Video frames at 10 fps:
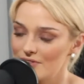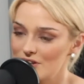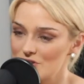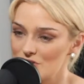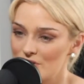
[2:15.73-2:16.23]
of
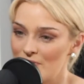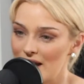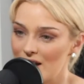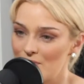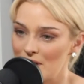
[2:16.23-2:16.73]
industry
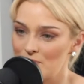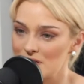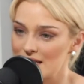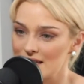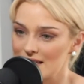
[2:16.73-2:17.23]
makeup that
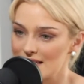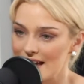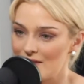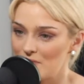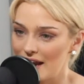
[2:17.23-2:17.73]
particular
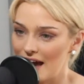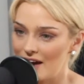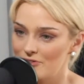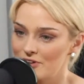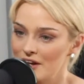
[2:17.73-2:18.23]
town might
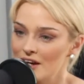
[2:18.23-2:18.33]
have.